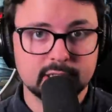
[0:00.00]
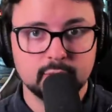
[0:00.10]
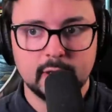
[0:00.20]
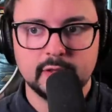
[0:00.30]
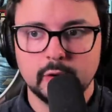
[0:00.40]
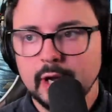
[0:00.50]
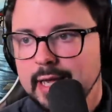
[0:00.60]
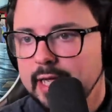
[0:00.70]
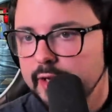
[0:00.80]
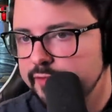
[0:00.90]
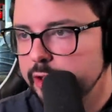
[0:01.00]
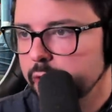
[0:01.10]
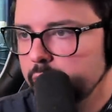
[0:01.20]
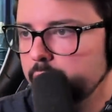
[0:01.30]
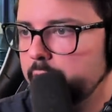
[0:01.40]
with you. If
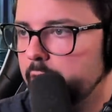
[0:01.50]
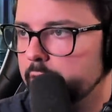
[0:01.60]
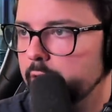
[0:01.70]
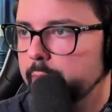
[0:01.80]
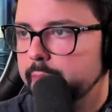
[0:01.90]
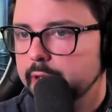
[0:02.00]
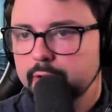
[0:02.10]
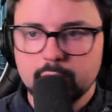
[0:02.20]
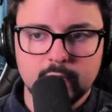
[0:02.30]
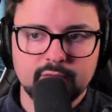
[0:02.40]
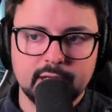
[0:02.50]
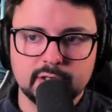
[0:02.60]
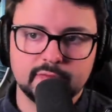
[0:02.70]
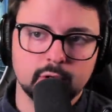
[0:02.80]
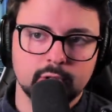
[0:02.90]
you are a
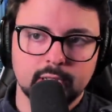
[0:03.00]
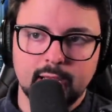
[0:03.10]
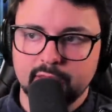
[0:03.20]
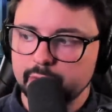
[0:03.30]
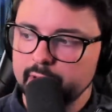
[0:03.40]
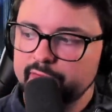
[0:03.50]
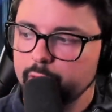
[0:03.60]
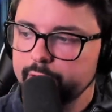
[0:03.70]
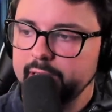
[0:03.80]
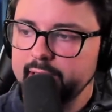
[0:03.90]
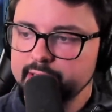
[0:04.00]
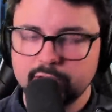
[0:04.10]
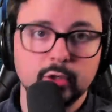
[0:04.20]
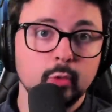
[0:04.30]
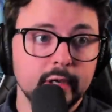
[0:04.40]
Nerdvenger for only like 3 or 4 days
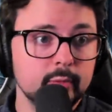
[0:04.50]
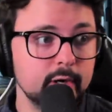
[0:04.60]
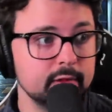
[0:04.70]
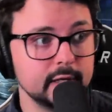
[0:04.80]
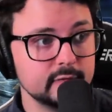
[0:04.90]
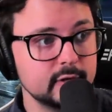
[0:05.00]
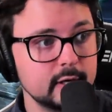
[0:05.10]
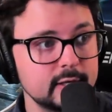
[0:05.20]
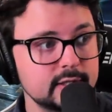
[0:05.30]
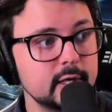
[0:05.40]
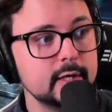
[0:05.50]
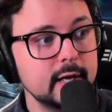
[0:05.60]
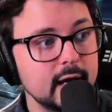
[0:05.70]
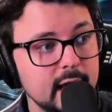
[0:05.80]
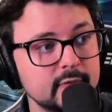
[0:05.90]
and you win one of the gift cards,
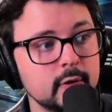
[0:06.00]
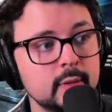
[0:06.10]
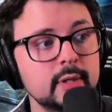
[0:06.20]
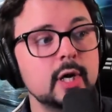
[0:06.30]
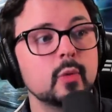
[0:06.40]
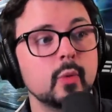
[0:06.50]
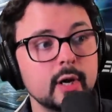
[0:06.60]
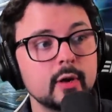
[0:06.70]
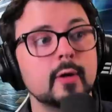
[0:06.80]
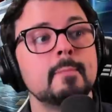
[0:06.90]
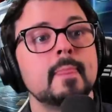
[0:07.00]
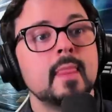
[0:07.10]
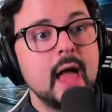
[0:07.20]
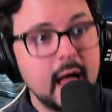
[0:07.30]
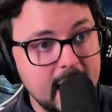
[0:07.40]
everyone will
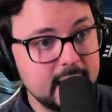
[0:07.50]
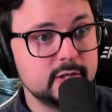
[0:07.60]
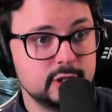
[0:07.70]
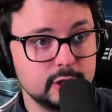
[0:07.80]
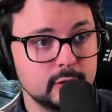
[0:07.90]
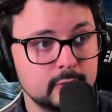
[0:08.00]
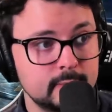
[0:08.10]
hate you.